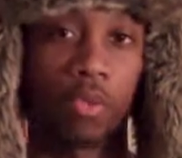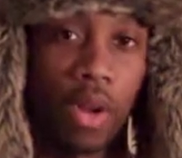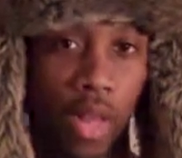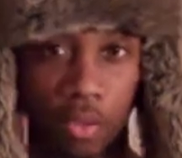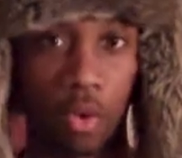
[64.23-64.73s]

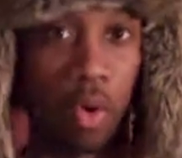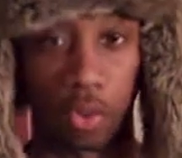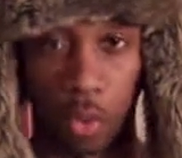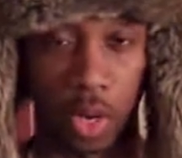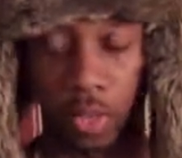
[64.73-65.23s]
try to answer all
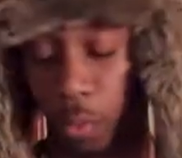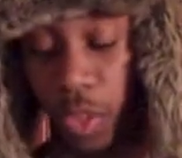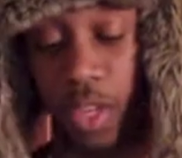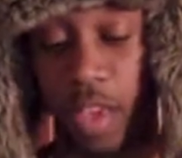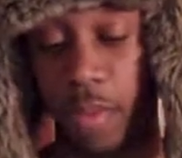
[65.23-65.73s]
his questions,
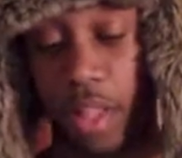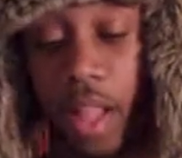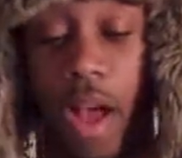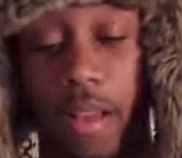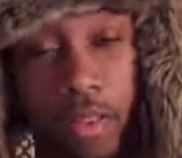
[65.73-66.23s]
which he gave me a
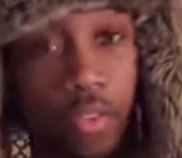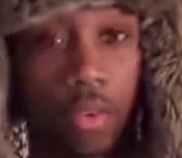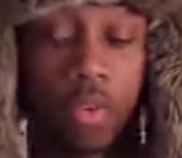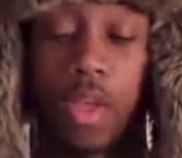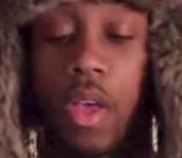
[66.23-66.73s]
lot.
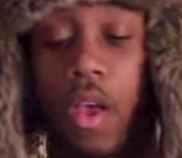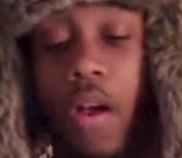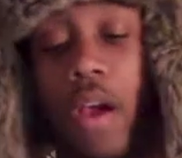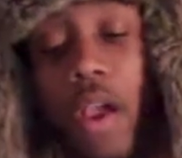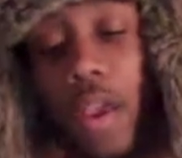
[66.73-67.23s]
So,
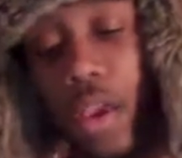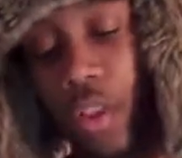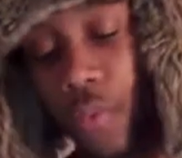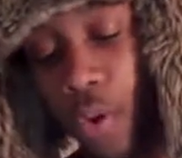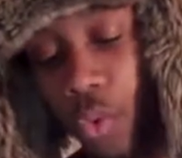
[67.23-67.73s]
alright.
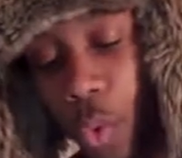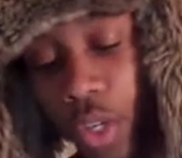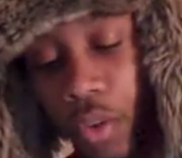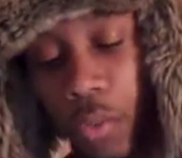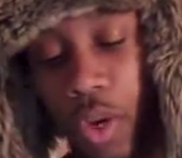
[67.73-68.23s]
His first
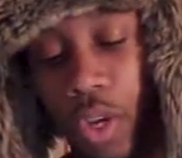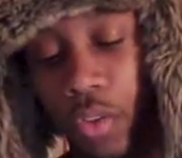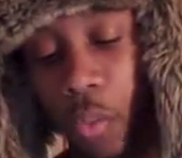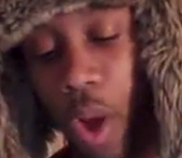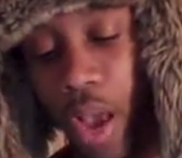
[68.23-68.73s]
question
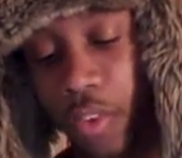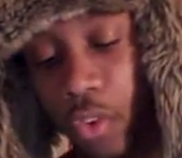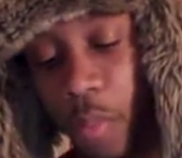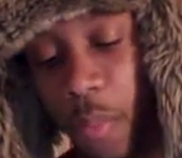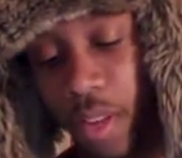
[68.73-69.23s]
was, why is
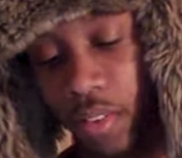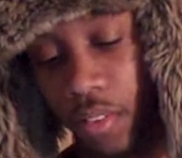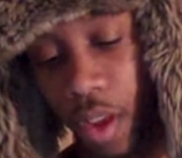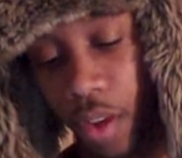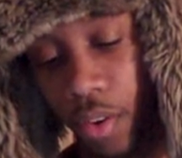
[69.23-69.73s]
Superman the
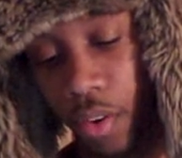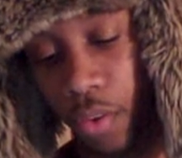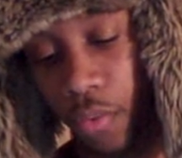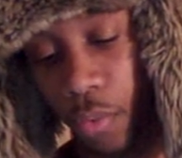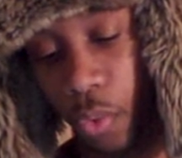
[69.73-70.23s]

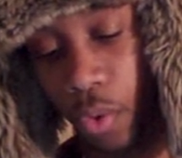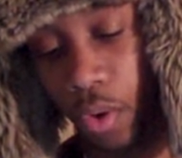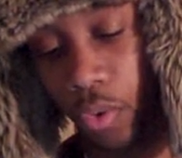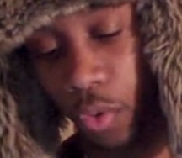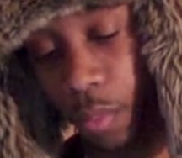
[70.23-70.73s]
standard
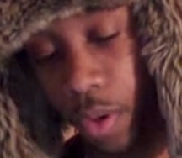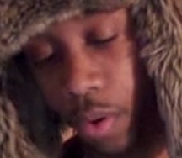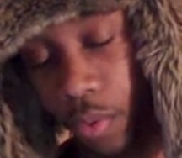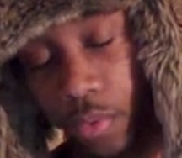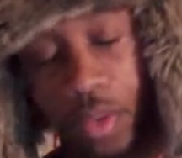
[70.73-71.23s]
for
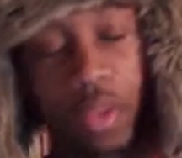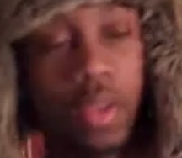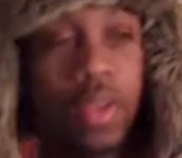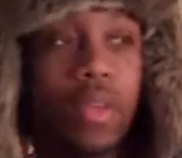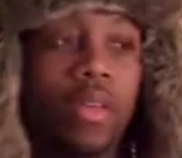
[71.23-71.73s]
superheroes?
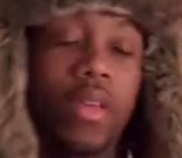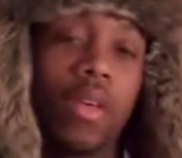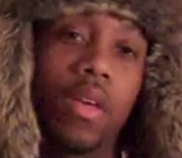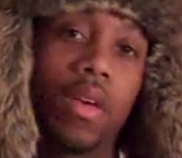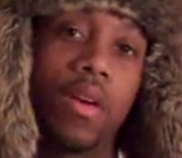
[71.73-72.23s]

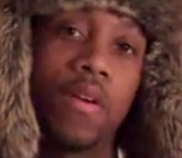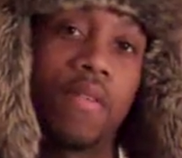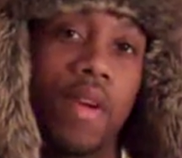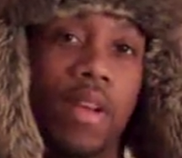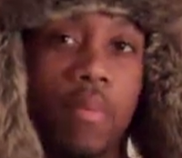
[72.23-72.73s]

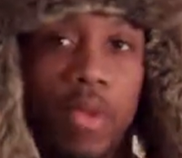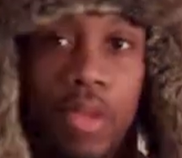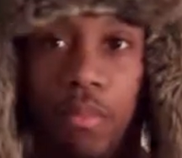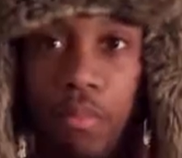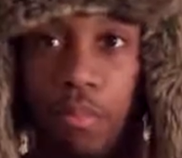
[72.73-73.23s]
Alright,
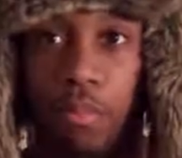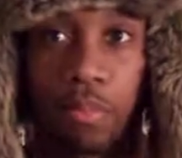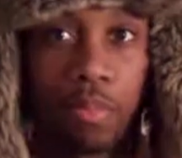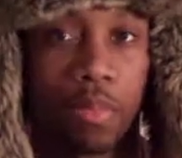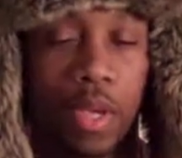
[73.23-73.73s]

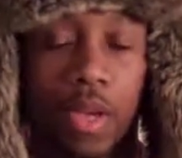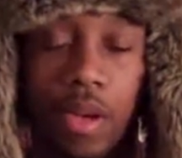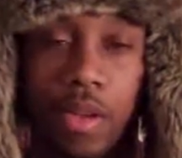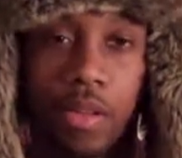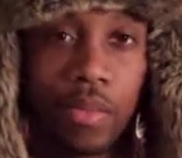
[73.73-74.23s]

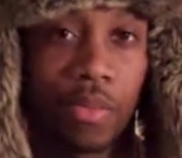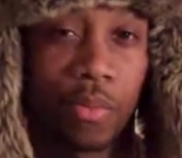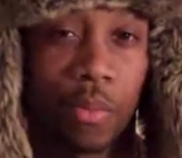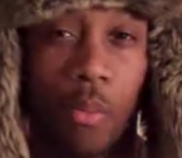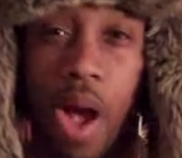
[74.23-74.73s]

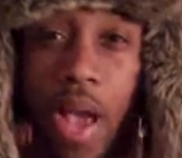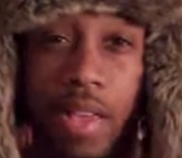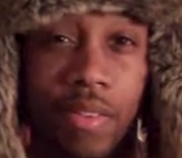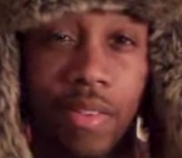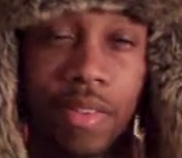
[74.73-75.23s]
because why
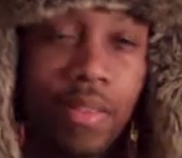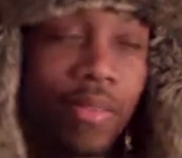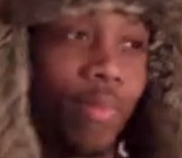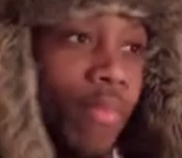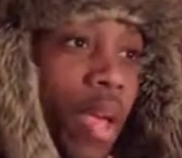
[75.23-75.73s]
he
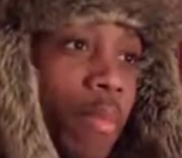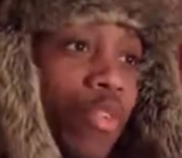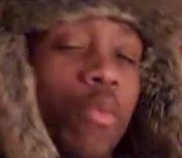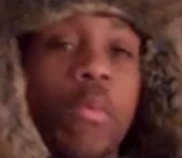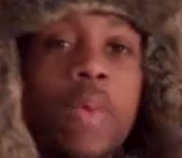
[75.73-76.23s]
is?
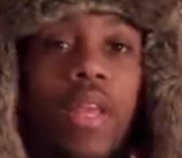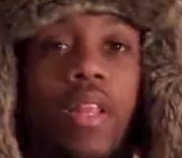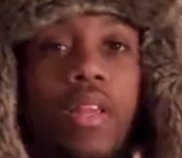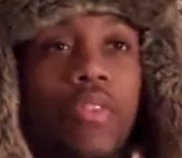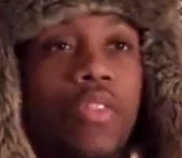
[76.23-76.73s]
Superman
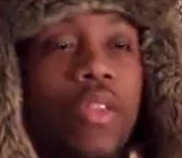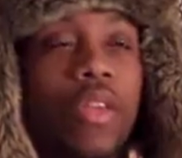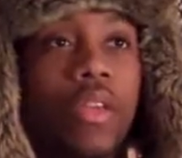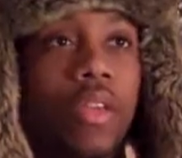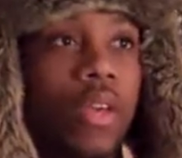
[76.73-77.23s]
is
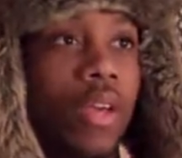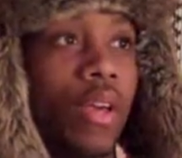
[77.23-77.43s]
the